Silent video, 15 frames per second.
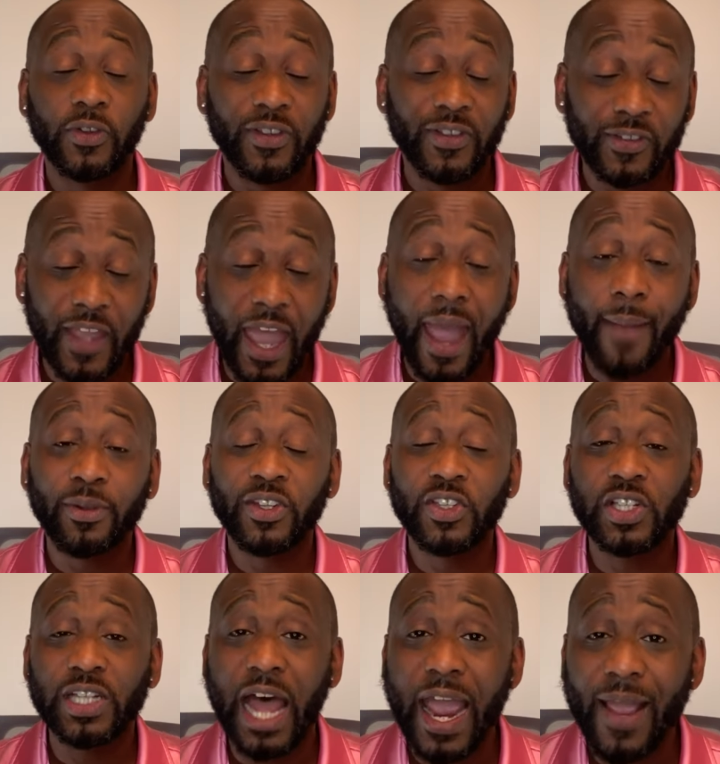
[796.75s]

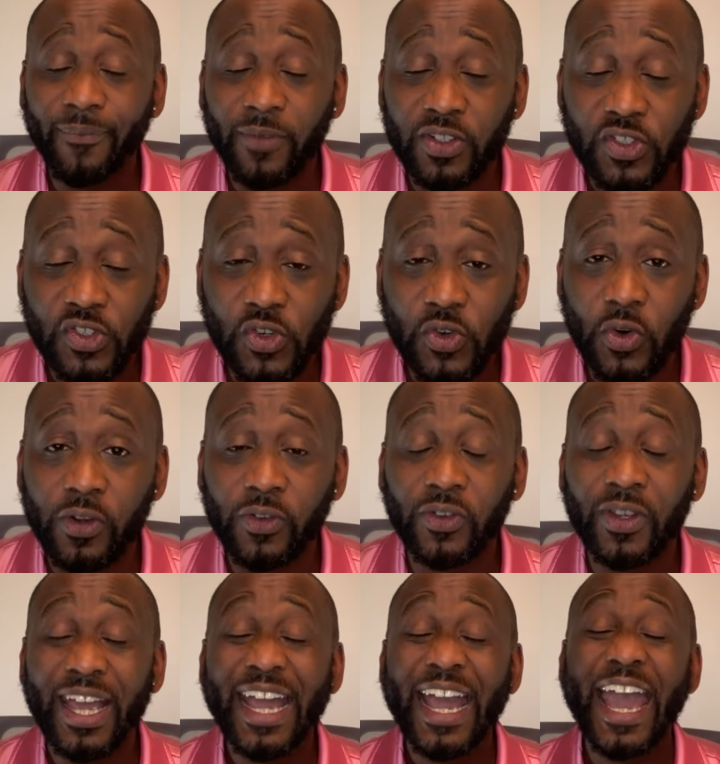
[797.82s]
establish life insurance
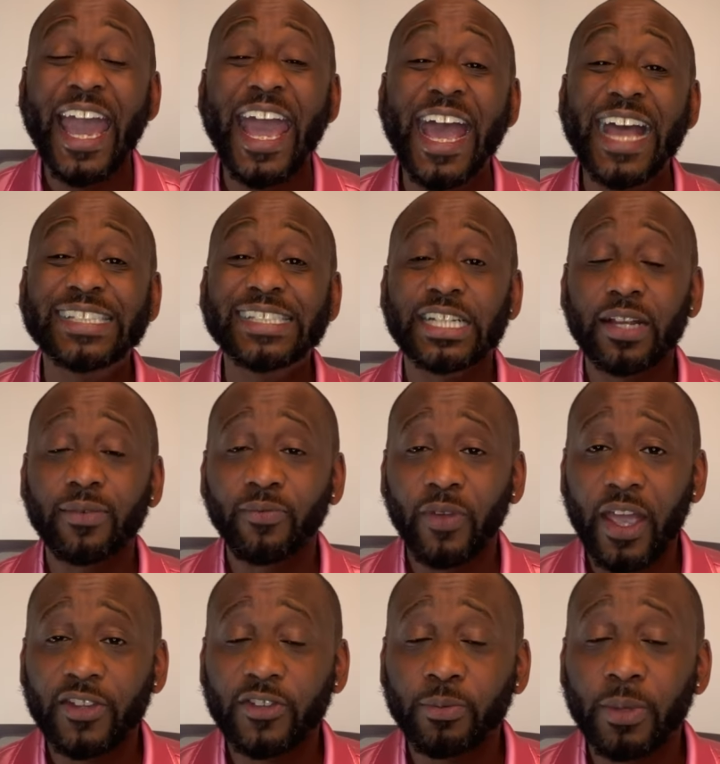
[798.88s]
as an
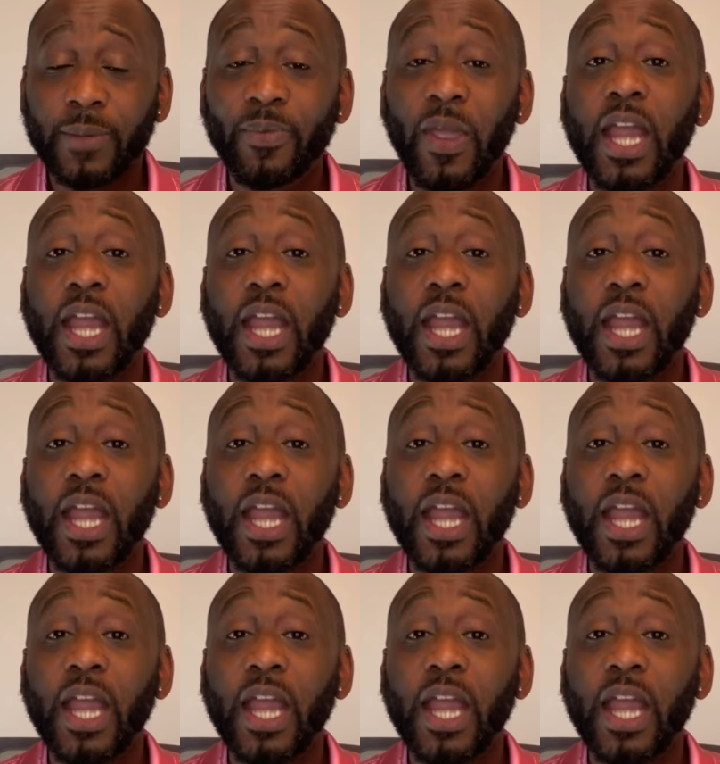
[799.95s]
investment,